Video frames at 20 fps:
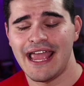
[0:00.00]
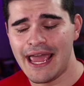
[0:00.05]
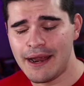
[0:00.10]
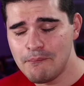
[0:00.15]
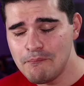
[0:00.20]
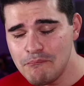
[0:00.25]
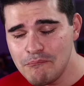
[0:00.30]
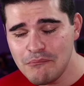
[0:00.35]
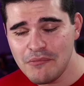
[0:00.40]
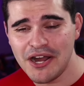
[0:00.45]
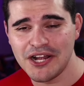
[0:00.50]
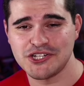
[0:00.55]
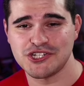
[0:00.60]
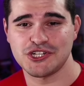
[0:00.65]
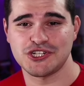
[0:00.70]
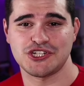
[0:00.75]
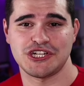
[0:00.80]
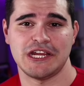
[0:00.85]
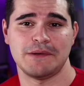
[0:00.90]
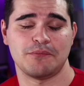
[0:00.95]
at
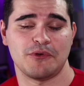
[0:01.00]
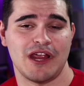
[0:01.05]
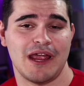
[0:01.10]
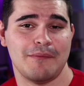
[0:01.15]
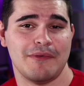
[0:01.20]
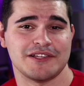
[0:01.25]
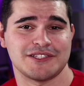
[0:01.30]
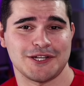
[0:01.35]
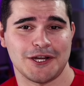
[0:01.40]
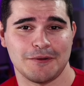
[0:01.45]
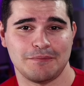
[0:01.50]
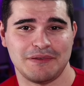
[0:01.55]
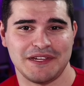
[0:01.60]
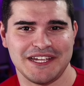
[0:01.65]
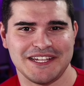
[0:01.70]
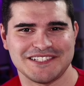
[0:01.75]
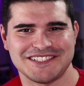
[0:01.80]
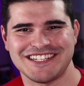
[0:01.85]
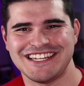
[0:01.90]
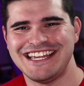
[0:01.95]
much cheaper
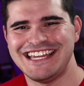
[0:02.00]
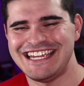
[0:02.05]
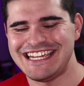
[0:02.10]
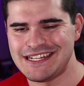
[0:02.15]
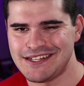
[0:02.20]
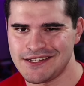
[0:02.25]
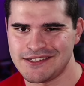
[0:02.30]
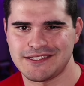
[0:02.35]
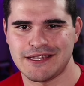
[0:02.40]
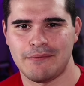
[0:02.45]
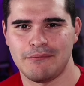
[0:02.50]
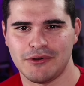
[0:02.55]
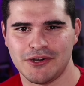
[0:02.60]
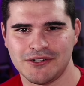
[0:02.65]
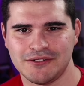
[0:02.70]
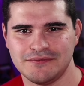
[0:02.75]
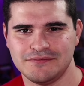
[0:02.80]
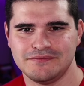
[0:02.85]
MSRPs in December.